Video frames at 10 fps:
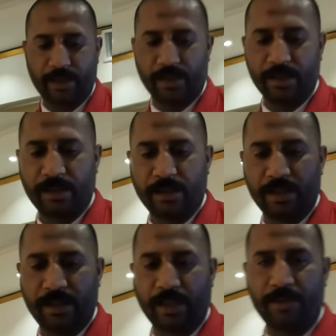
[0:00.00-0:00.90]
Wi-Fi.
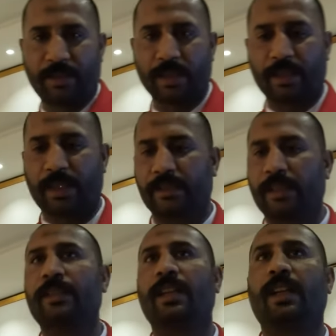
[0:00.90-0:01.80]
Yeah, you Fast can
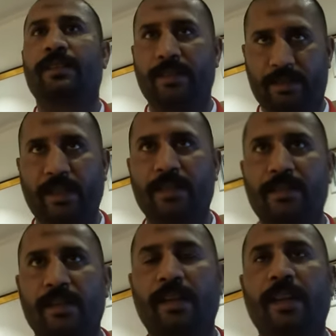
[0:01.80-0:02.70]
Wi-Fi. On the Luxus
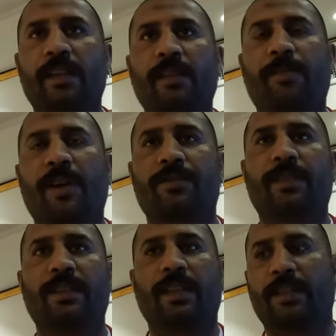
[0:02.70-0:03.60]
Guest, oh, perfect. and the
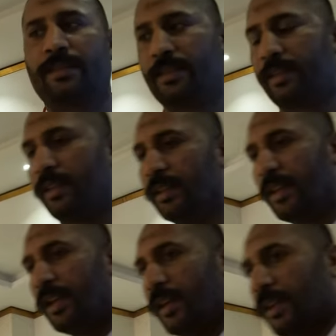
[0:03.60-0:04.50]
password is a Luxus Guest.
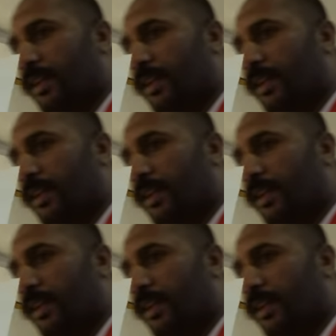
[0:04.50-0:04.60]
Okay.